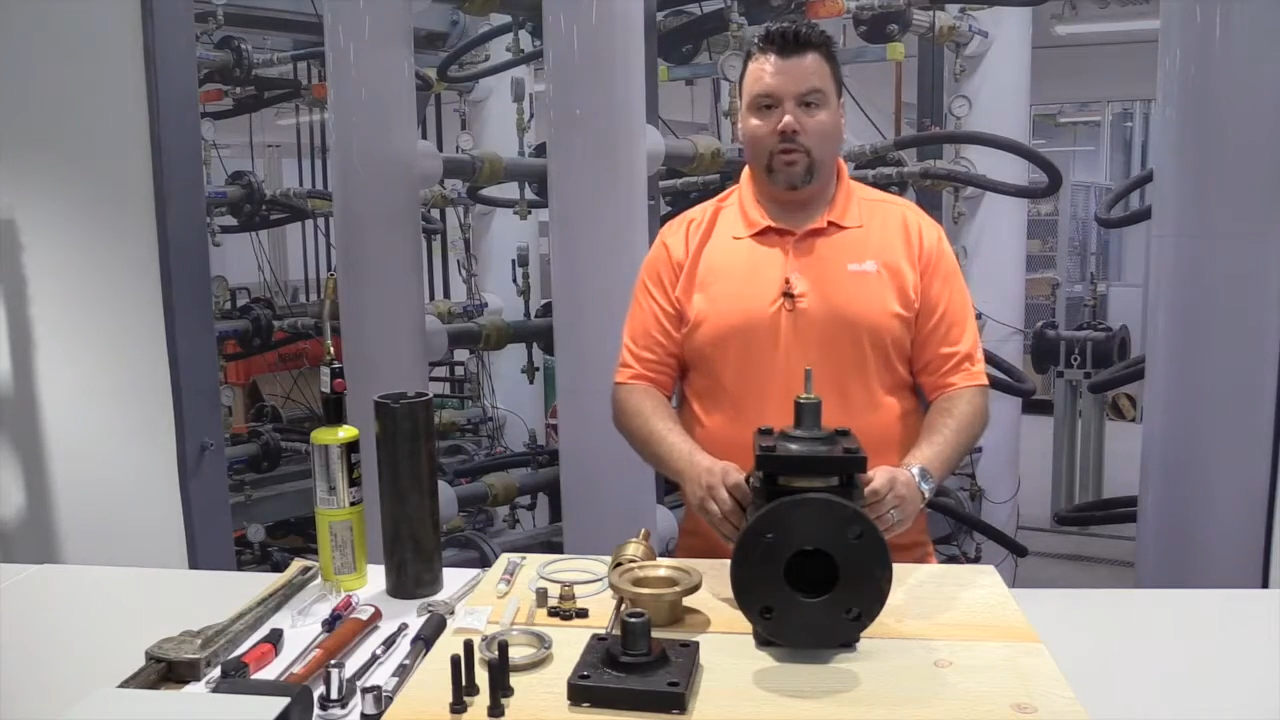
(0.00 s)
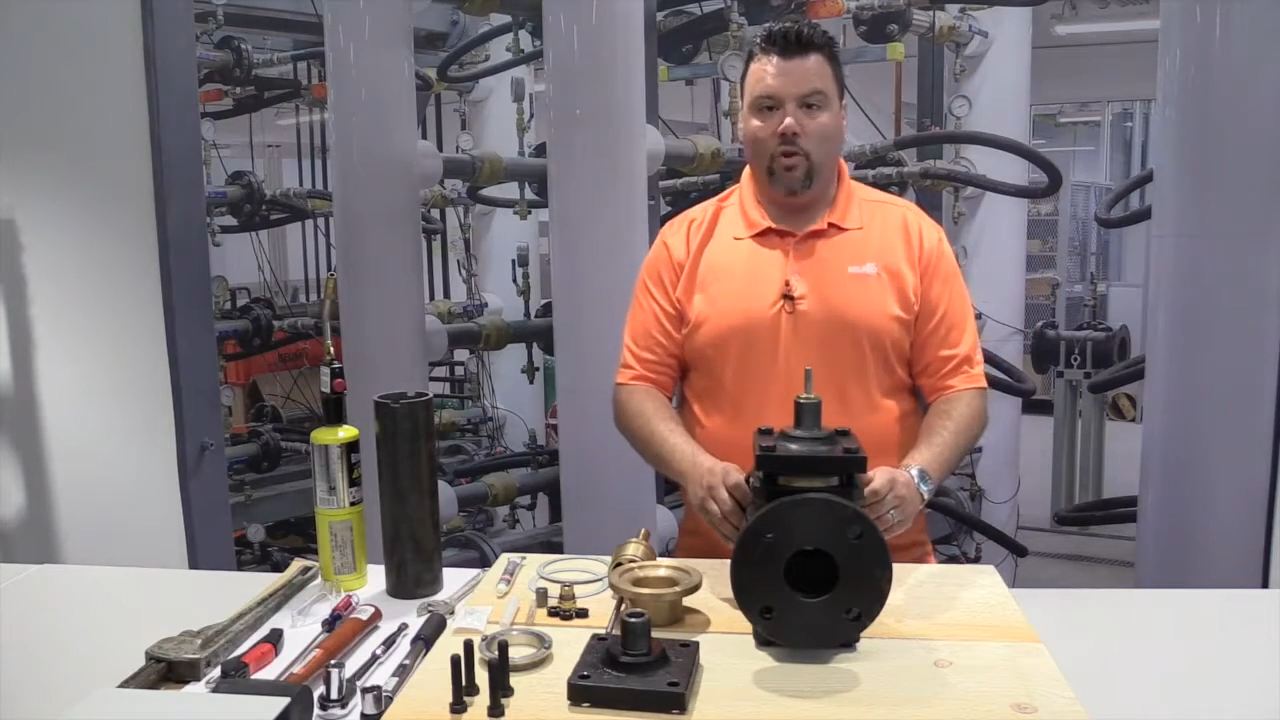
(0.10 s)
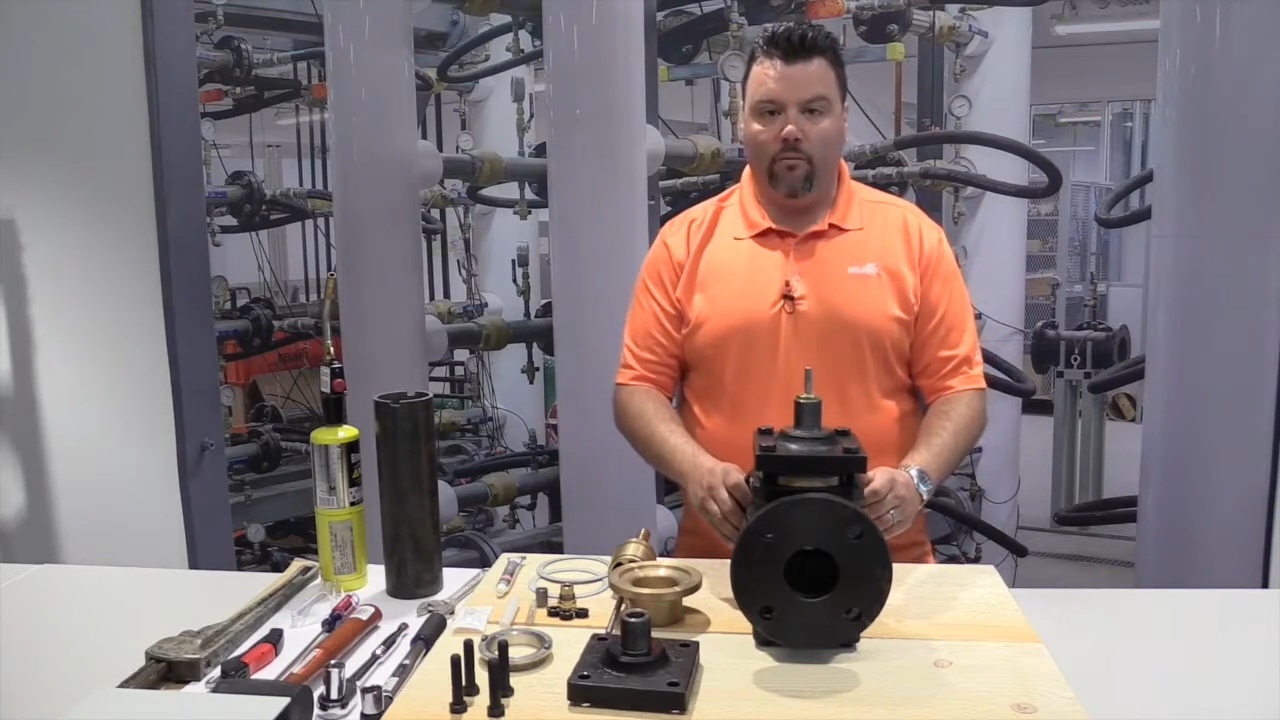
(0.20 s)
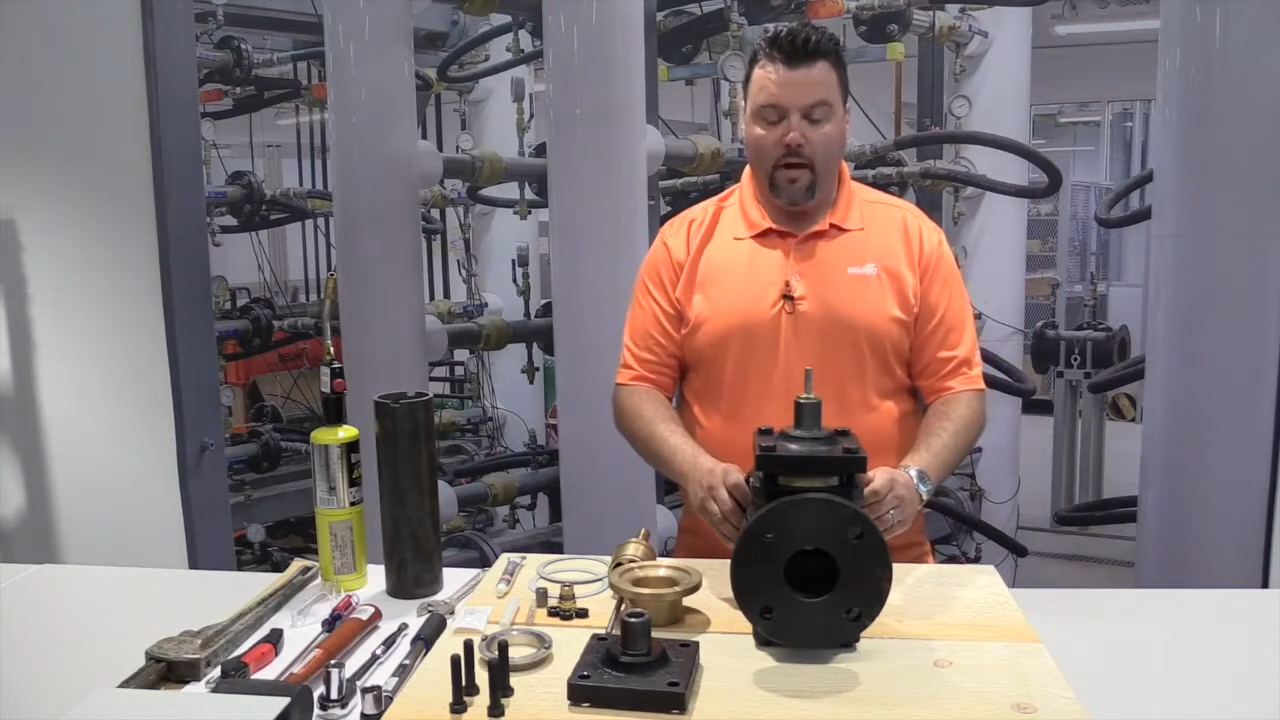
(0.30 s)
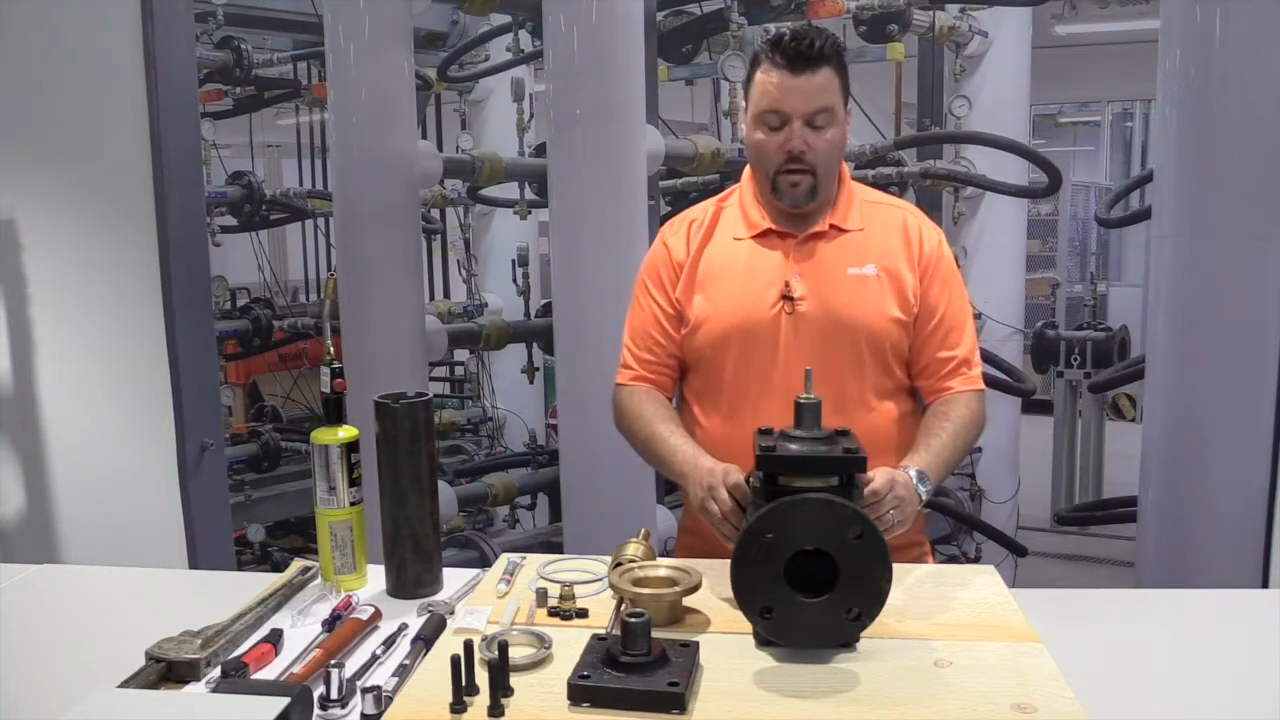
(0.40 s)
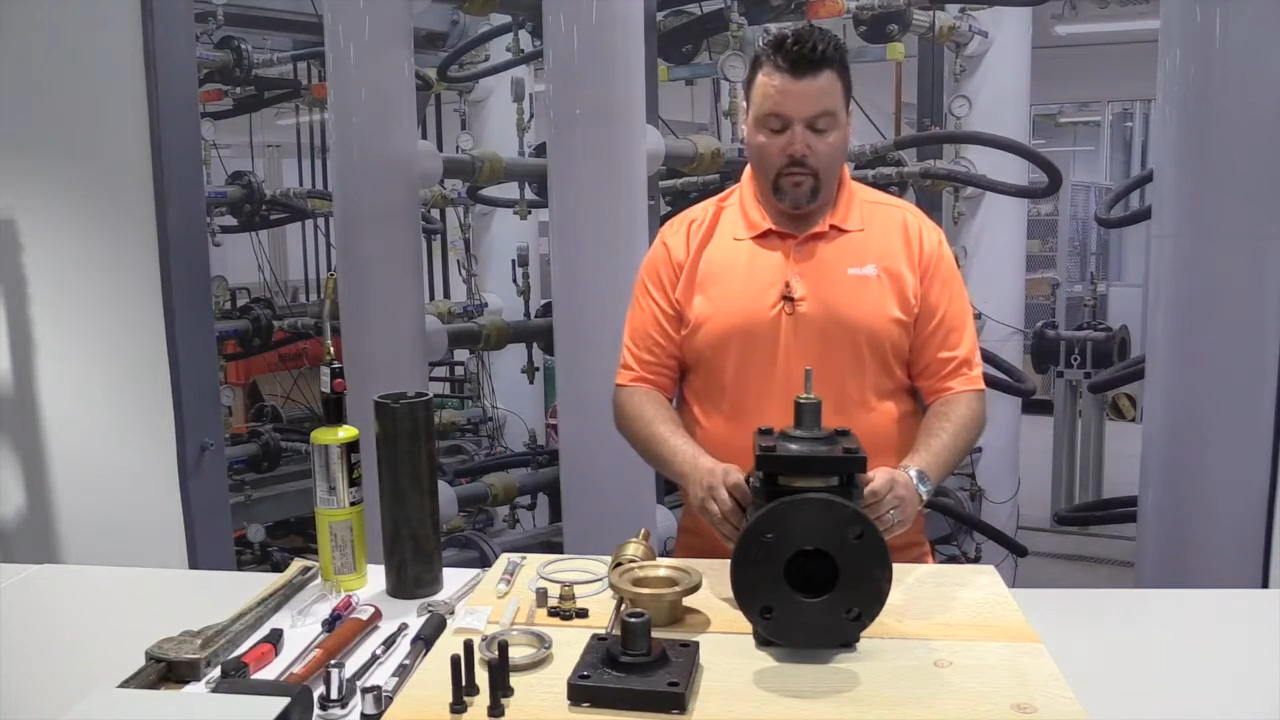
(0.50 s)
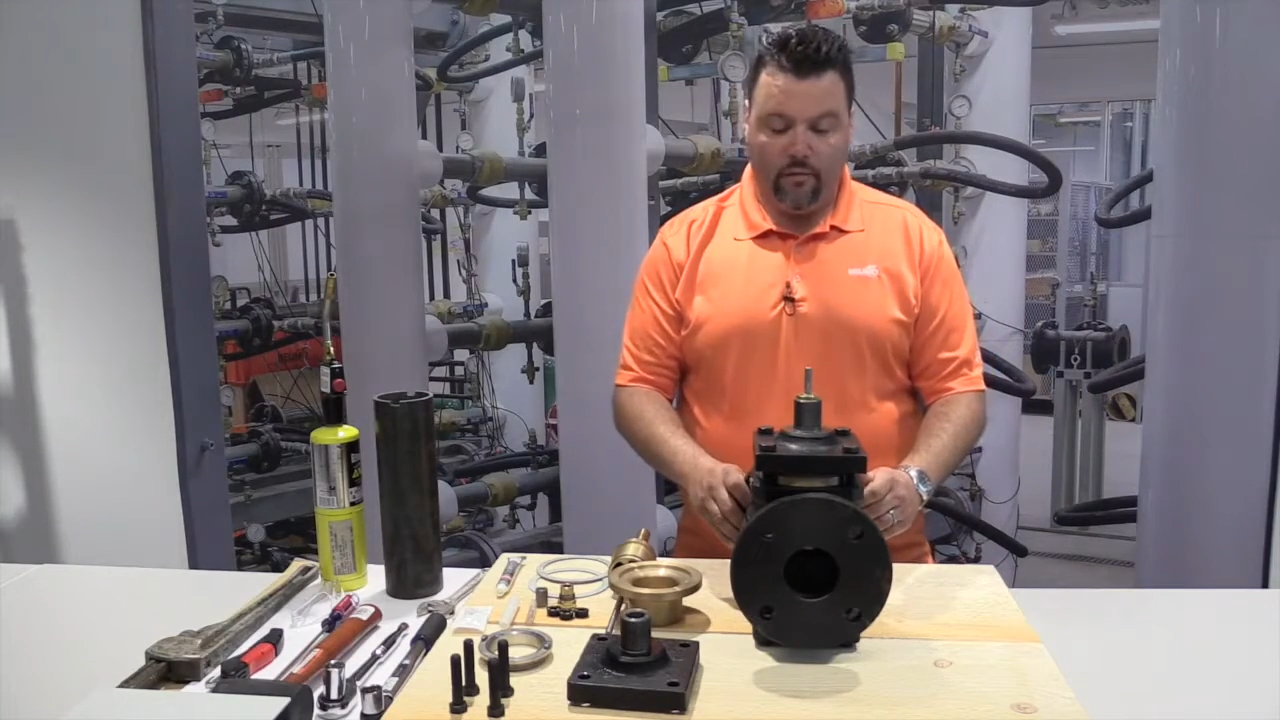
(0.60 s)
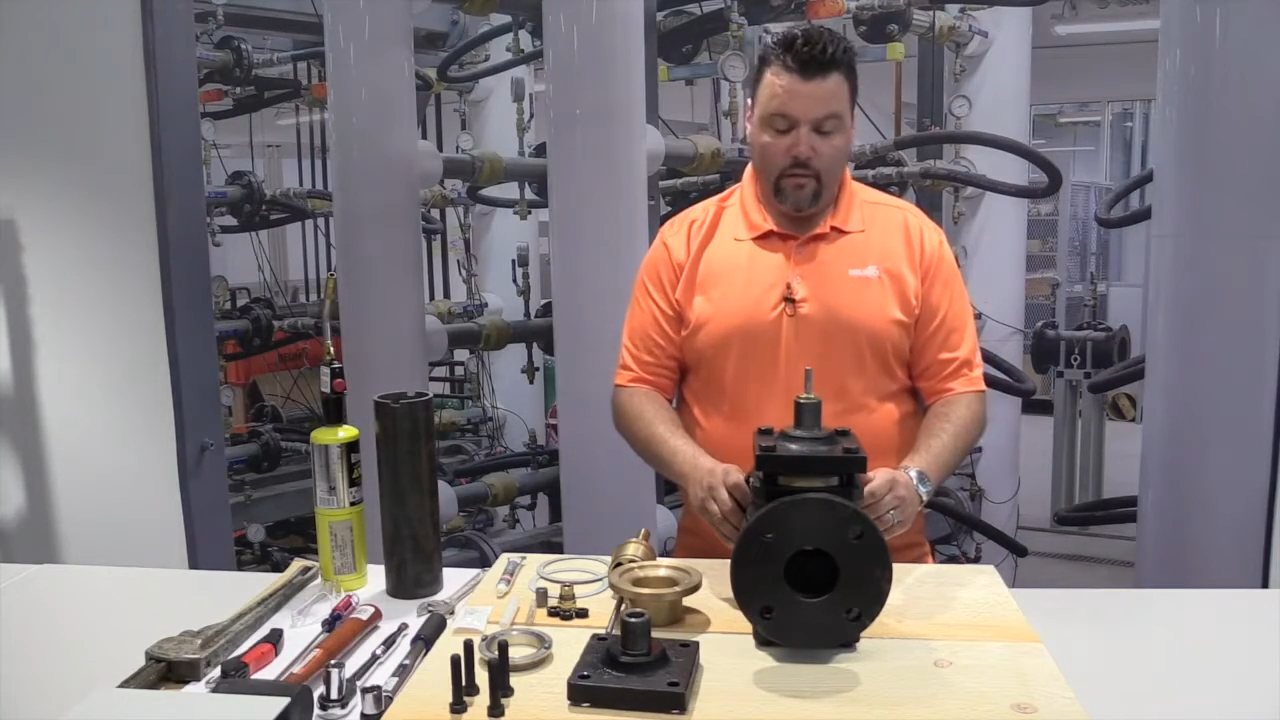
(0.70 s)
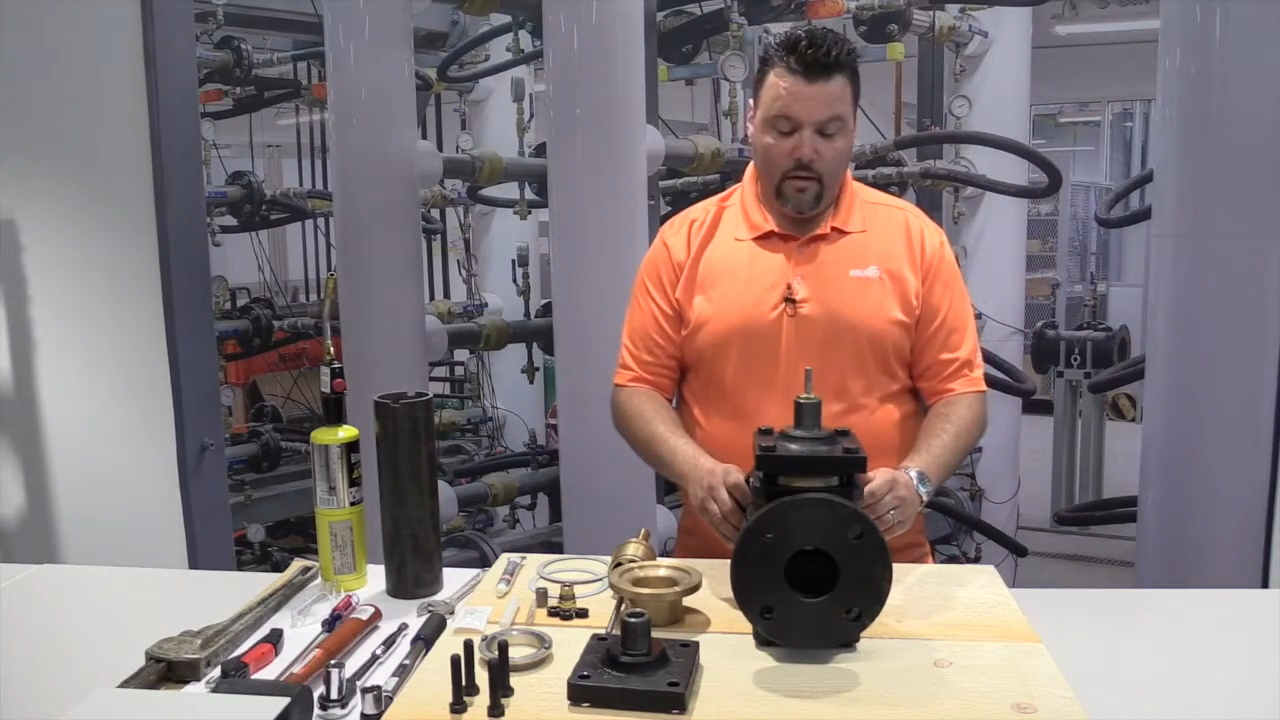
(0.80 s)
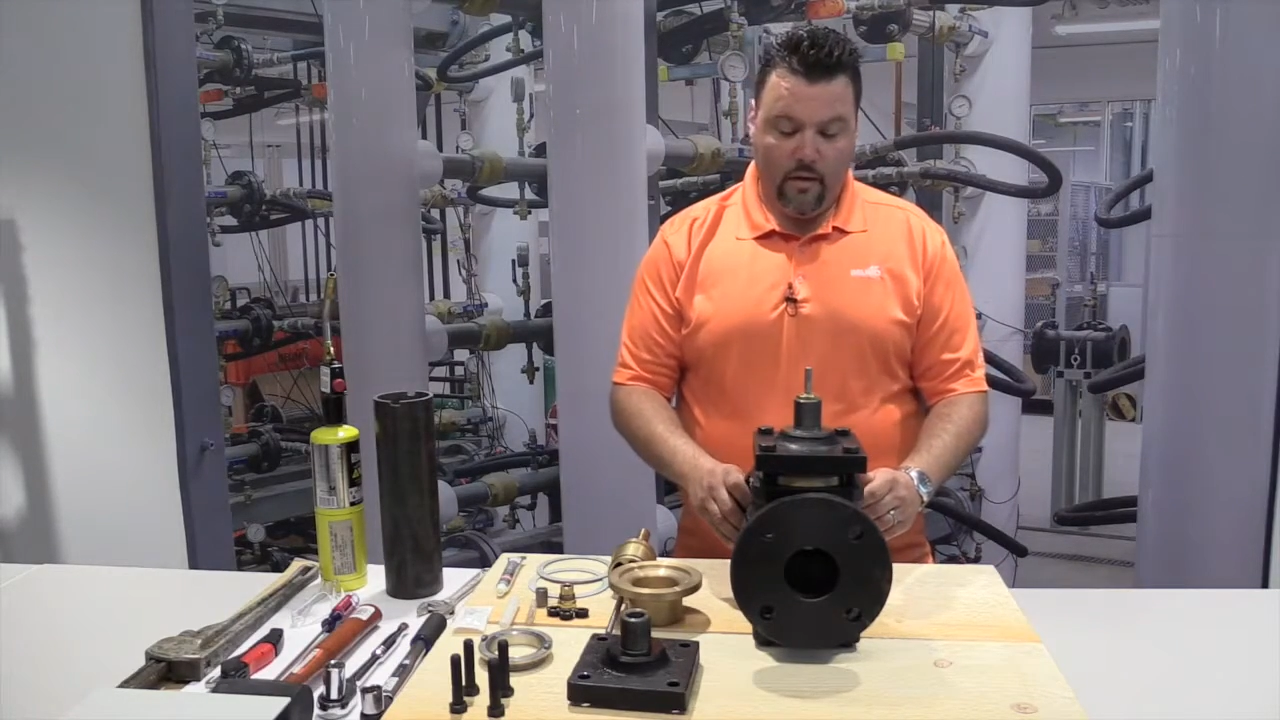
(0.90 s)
globe valve.